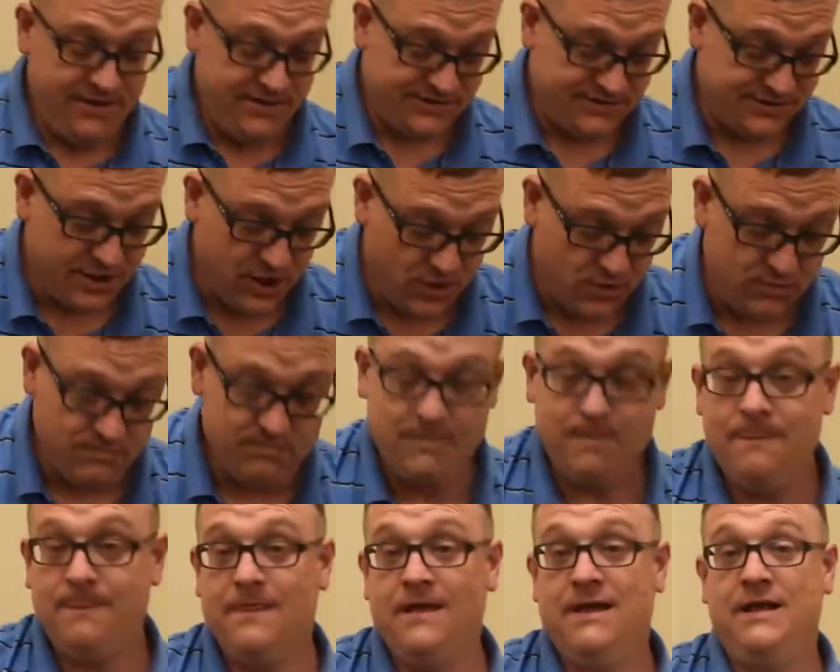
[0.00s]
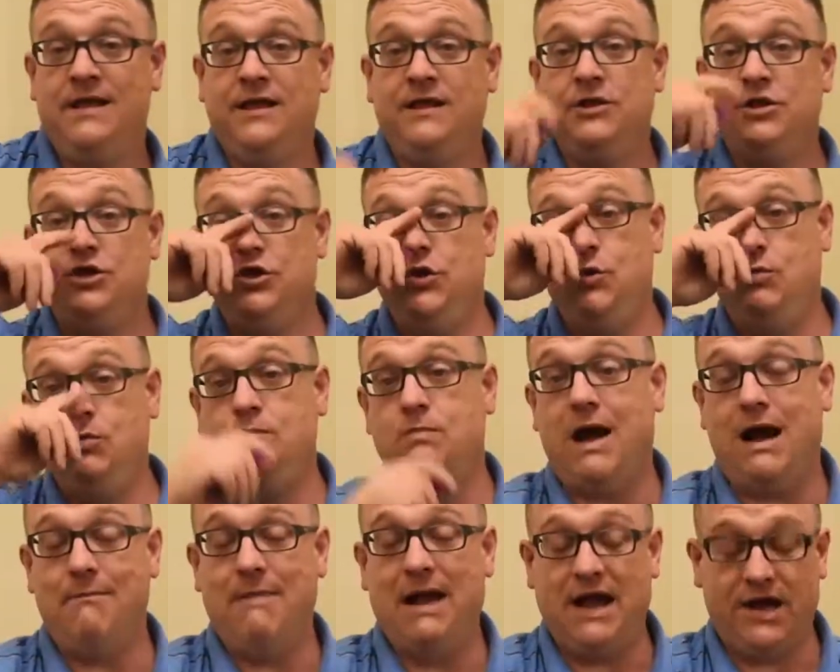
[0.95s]
So
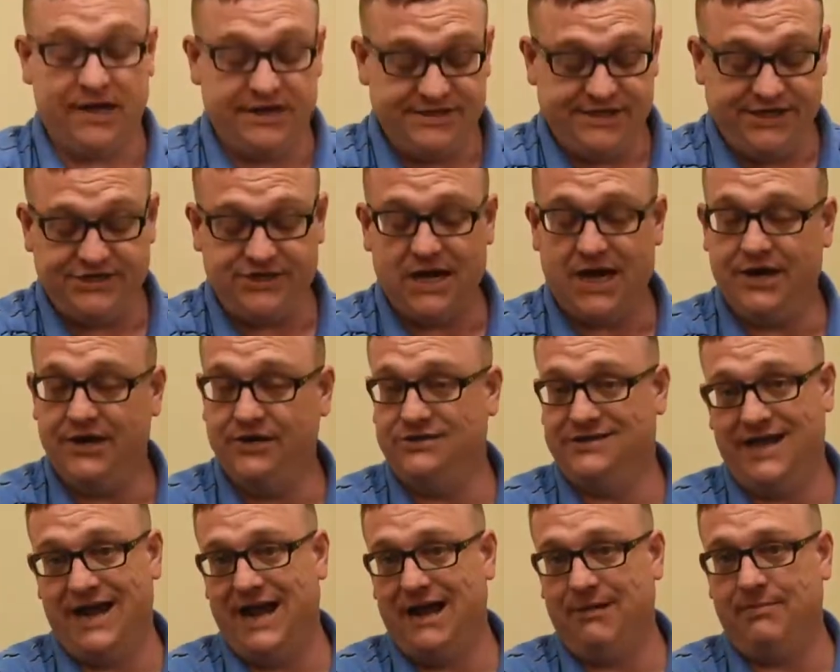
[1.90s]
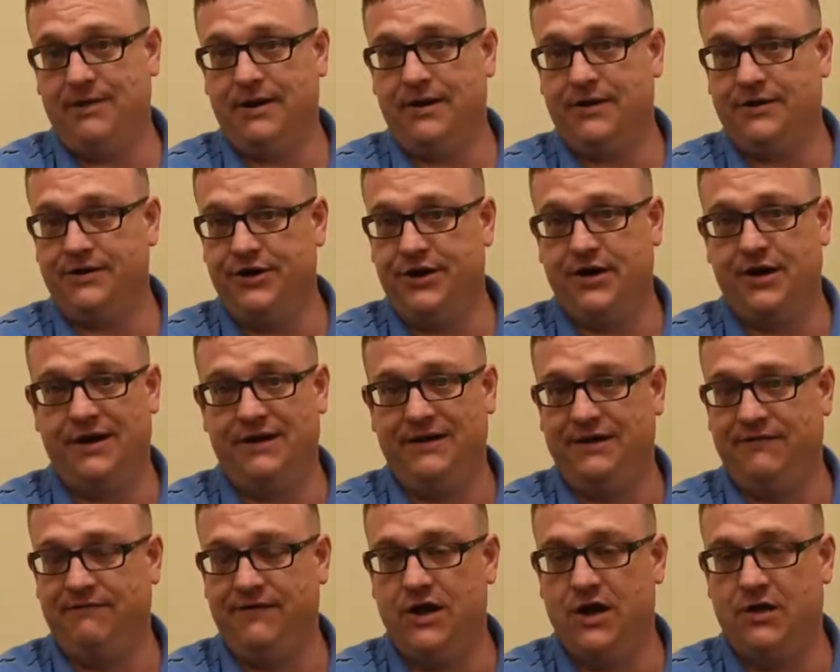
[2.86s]
I'm not going to teach you how to use the app here.
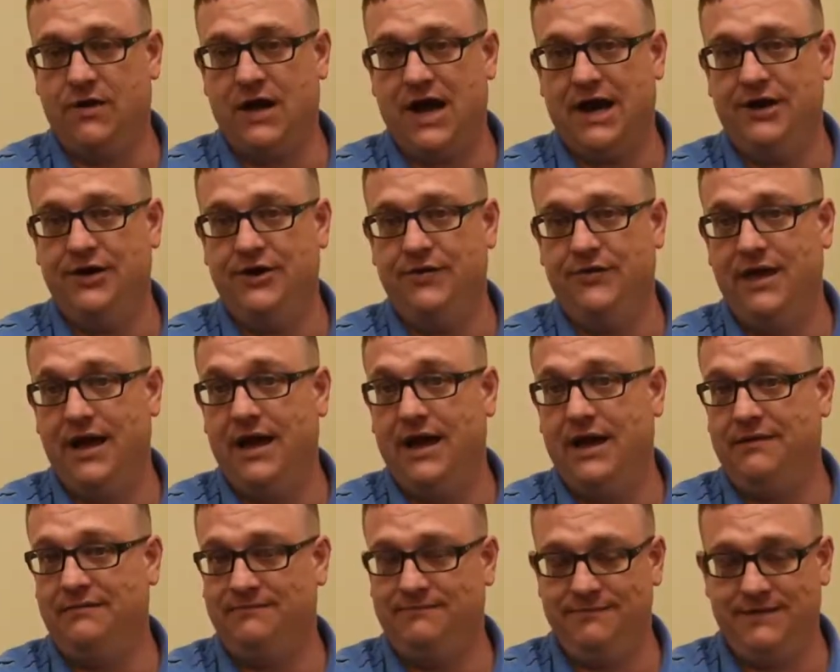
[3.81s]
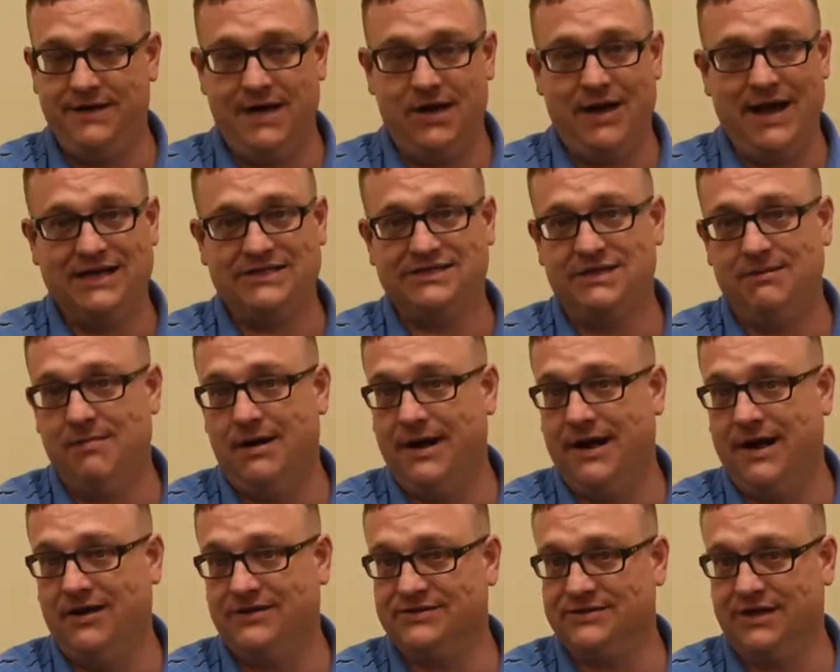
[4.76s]
If you don't know how to do that, ask somebody
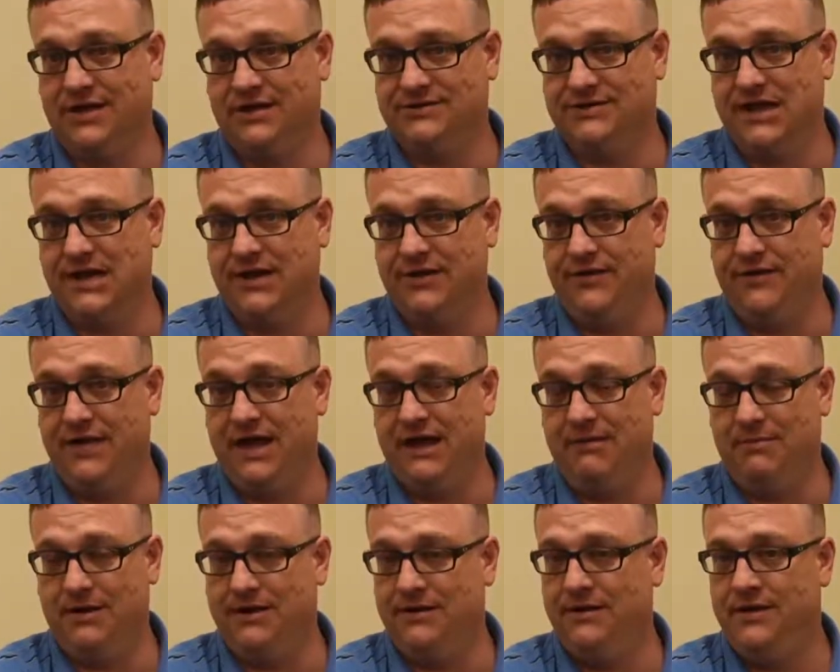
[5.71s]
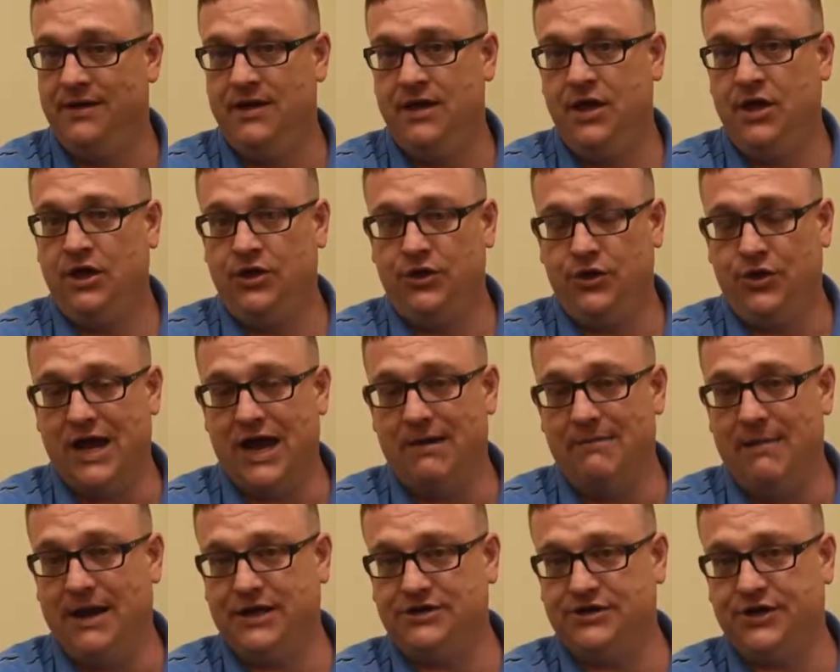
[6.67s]
else that knows how to do that. But you got to
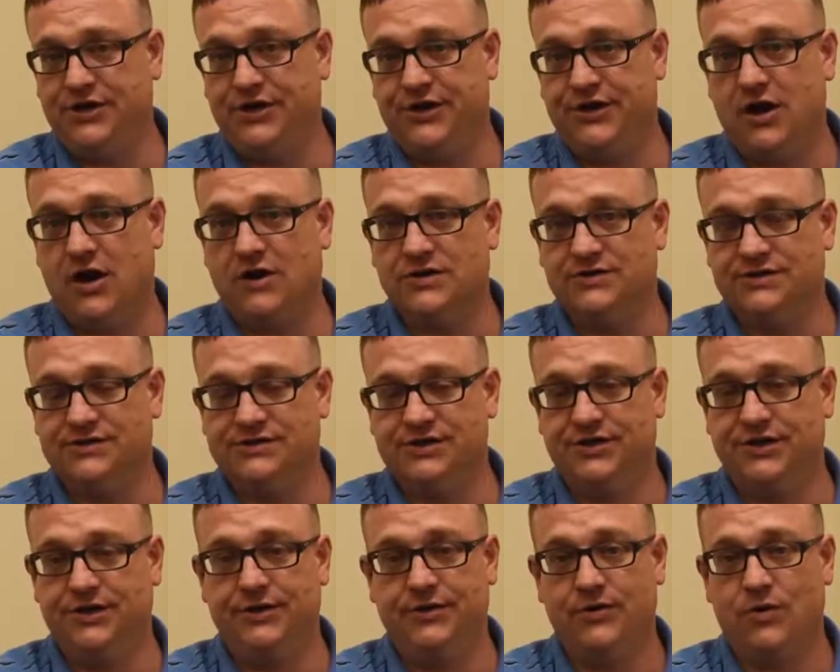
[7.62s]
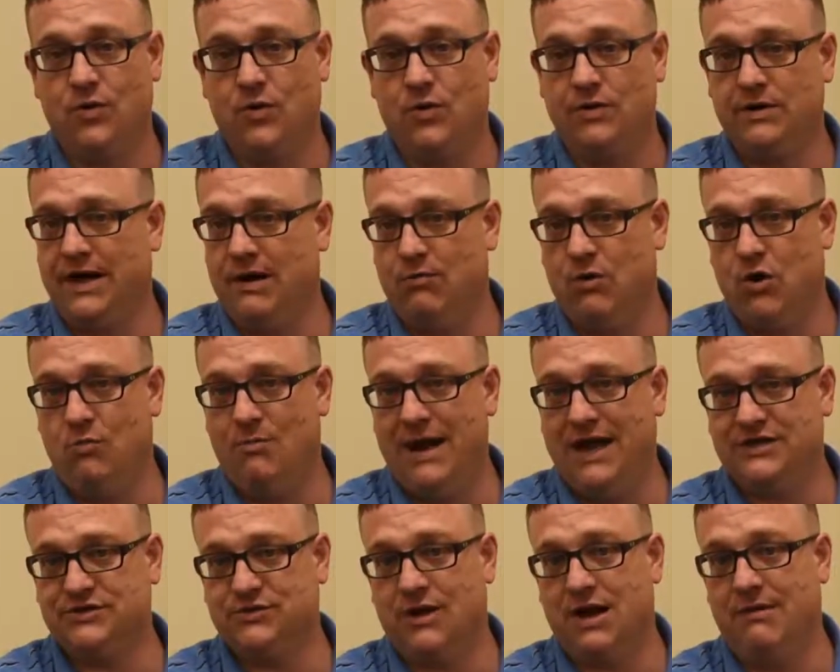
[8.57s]
make sure your guitar's in tune, or it won't
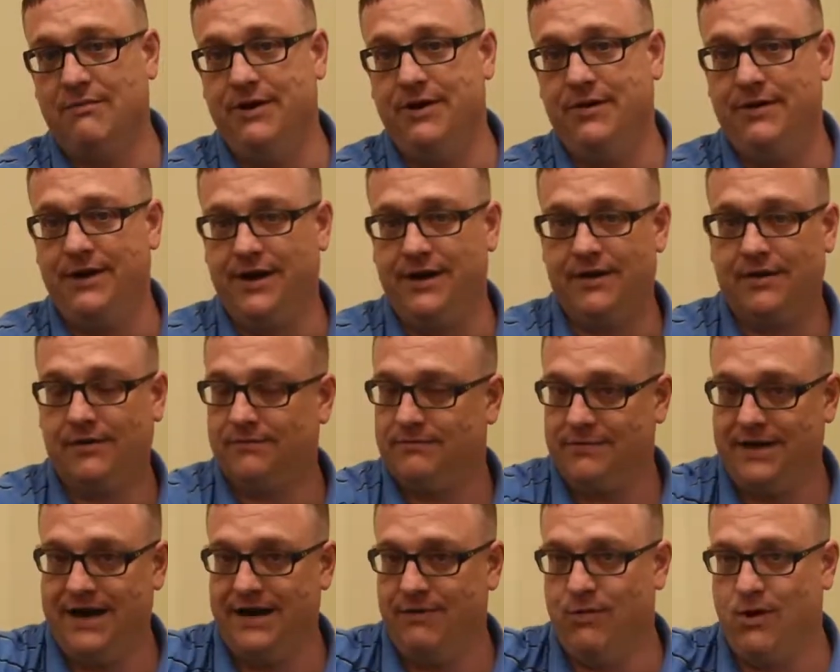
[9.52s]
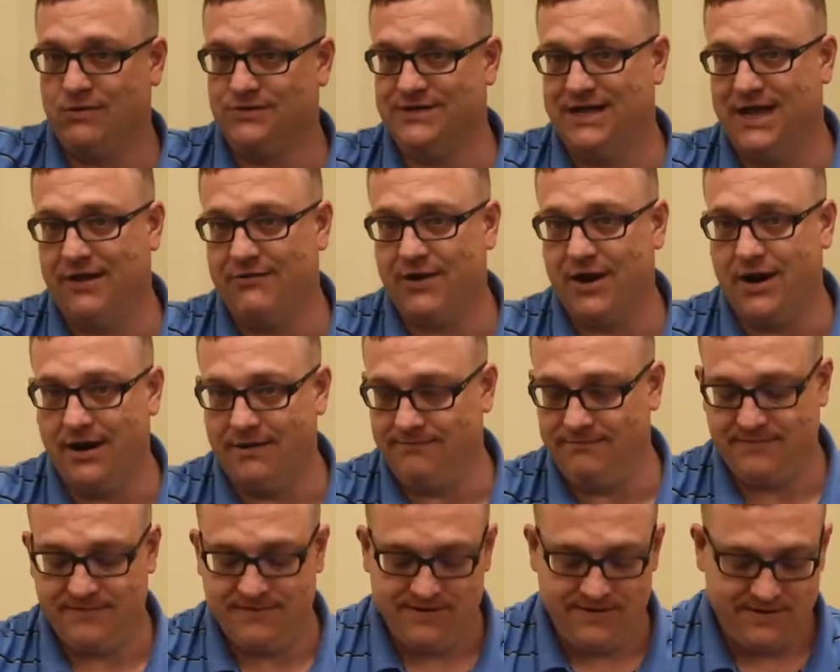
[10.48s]
match what I'm doing here, and it won't sound right.
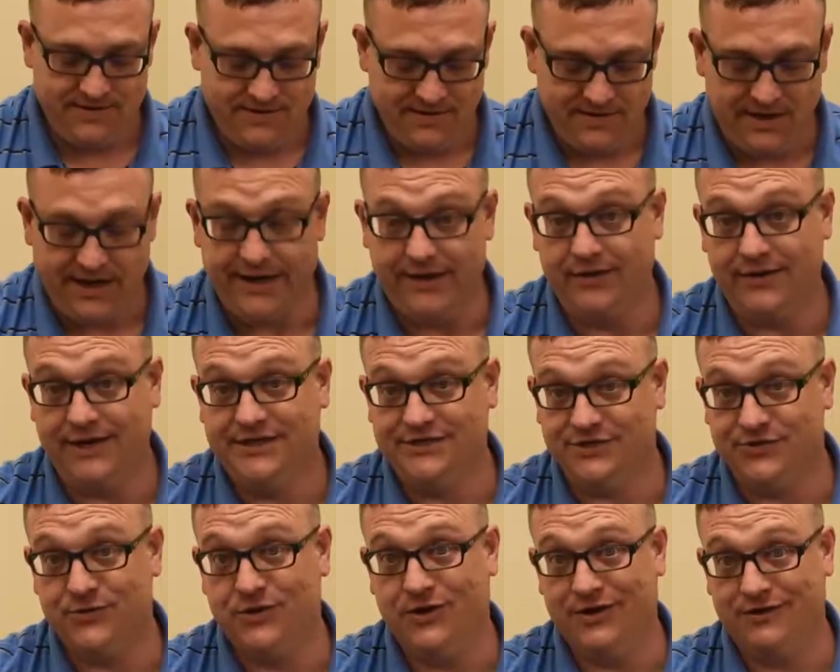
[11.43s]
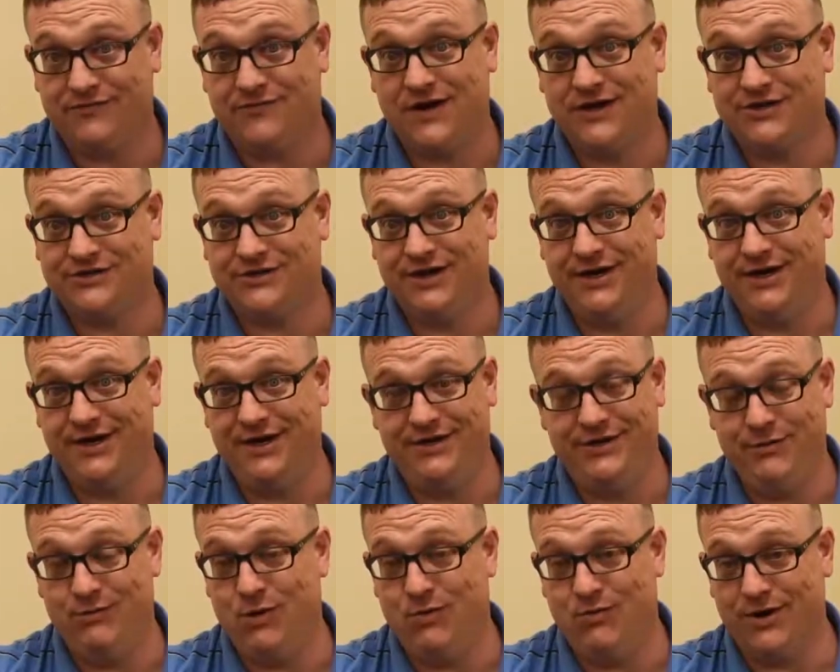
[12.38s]
Get you really frustrated, and
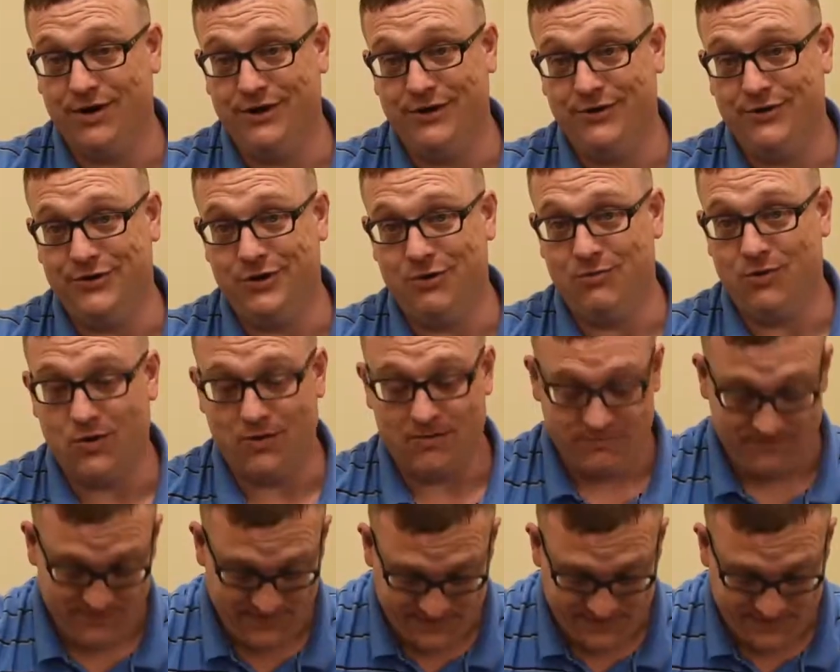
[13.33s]
you won't want to do it no more.